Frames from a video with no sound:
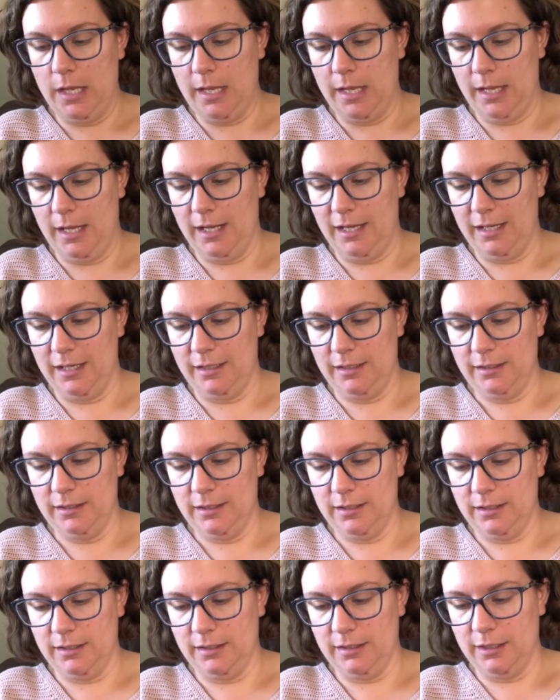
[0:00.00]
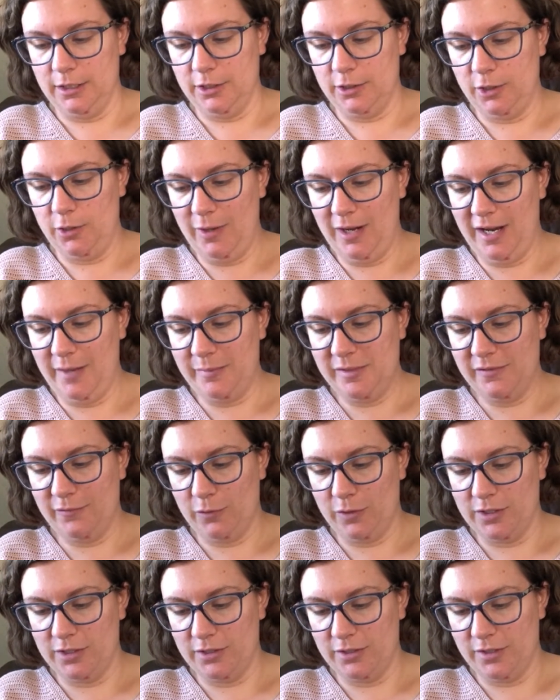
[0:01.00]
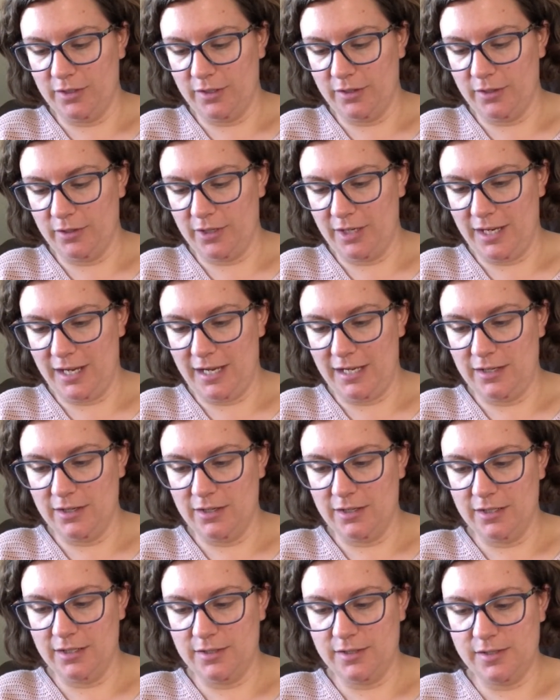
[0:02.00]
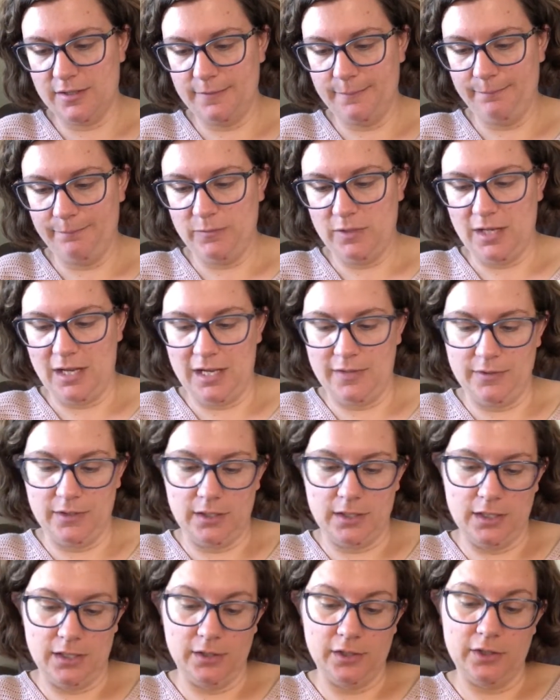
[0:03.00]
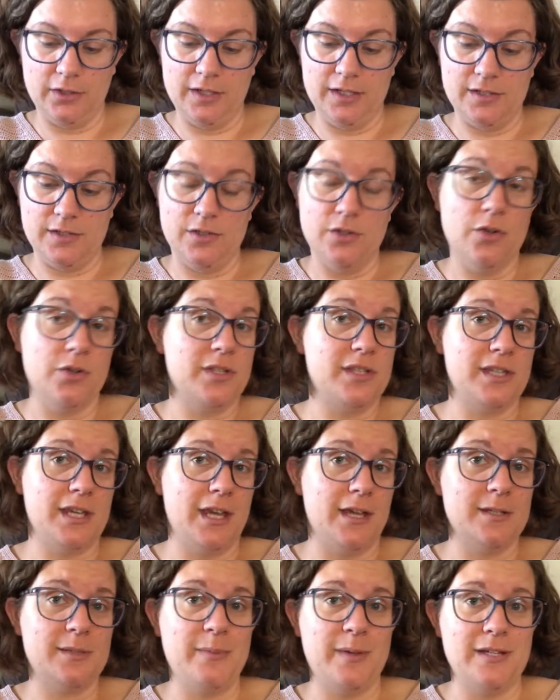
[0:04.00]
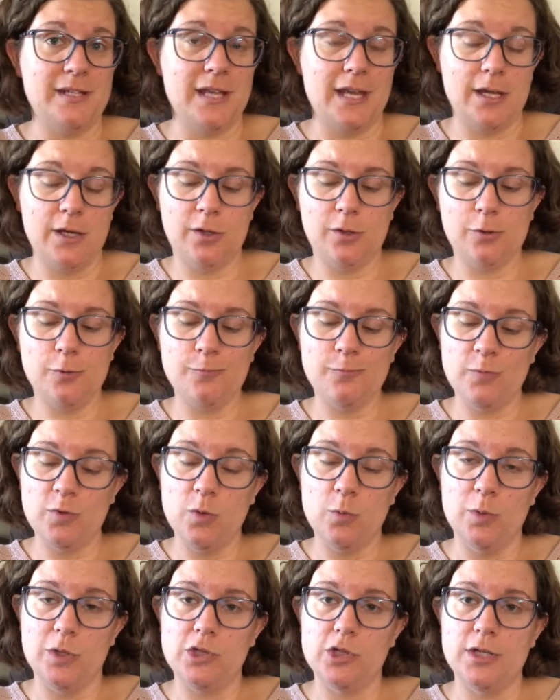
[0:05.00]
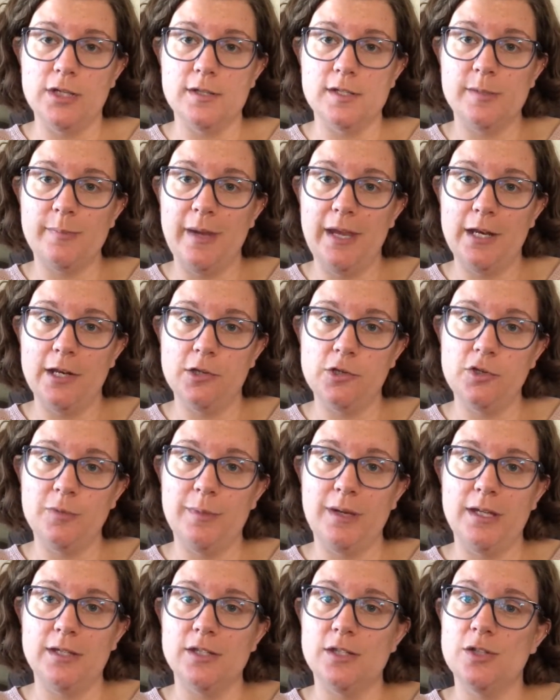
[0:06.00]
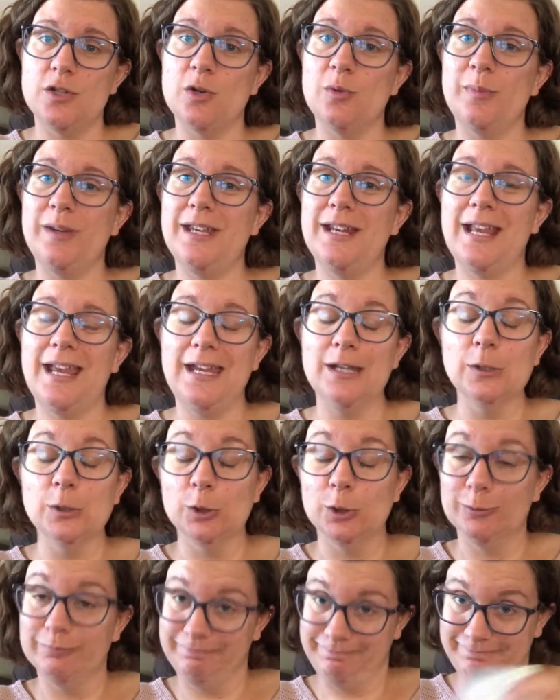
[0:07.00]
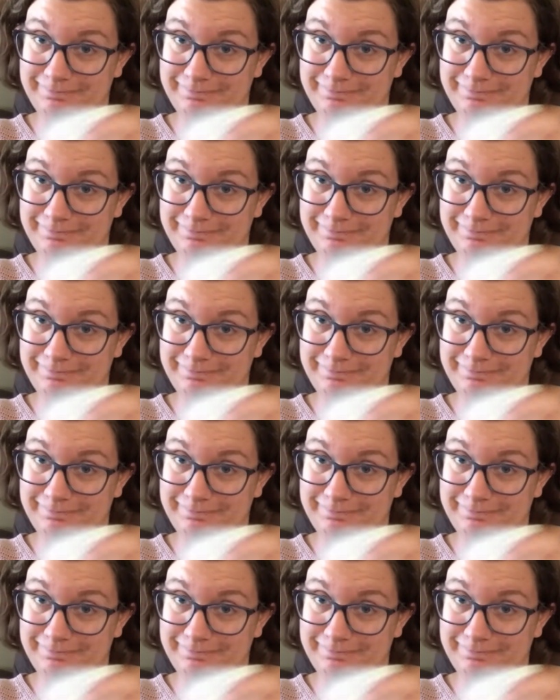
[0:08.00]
And 100 grams, 438 yards. And the color is No Seas Pendejo, which in Spanish means don't be an a-hole.